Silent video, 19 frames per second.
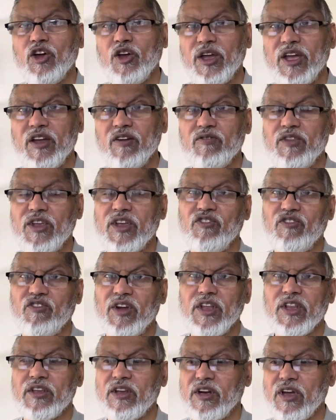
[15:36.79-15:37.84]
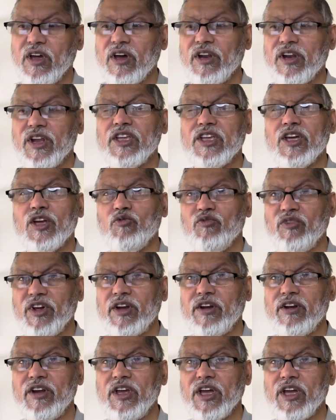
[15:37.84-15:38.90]
give the strength and courage and
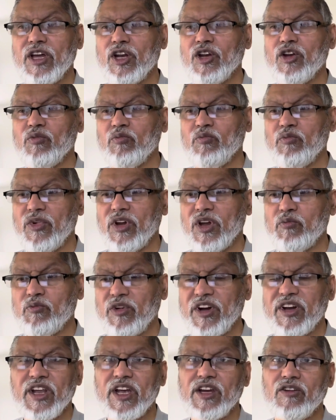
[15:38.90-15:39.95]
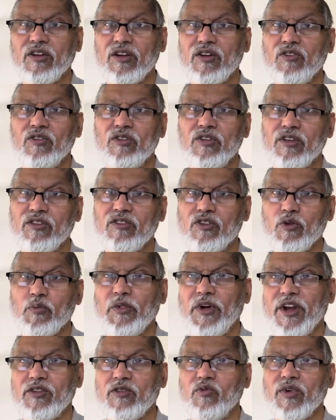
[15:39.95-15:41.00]
victory and protection to this
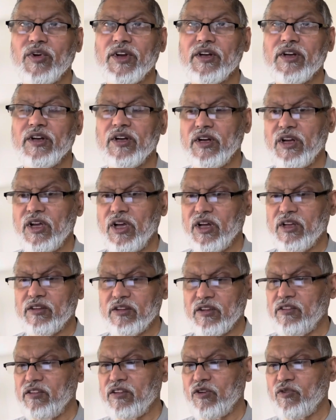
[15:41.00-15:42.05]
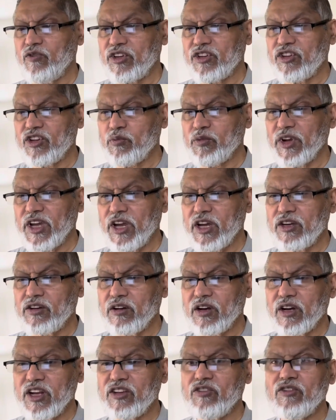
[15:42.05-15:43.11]
oppressed one. This is our
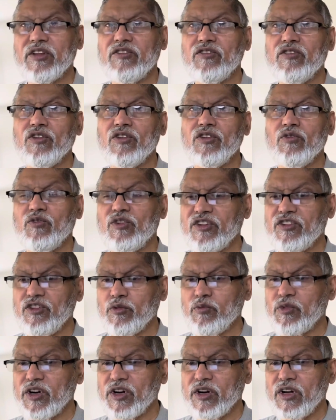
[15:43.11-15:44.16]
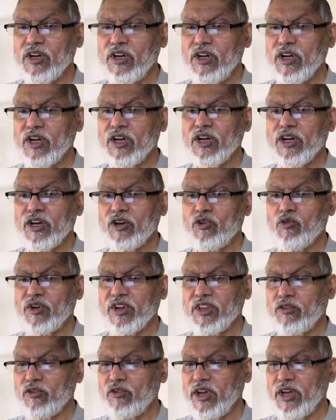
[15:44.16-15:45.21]
supplication. Let's listen to the verse number
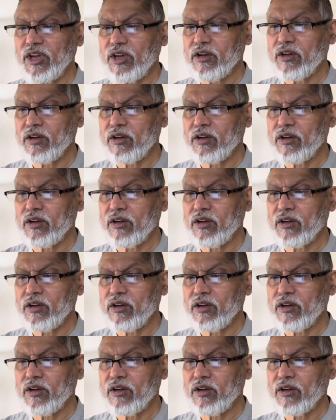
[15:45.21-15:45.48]
23.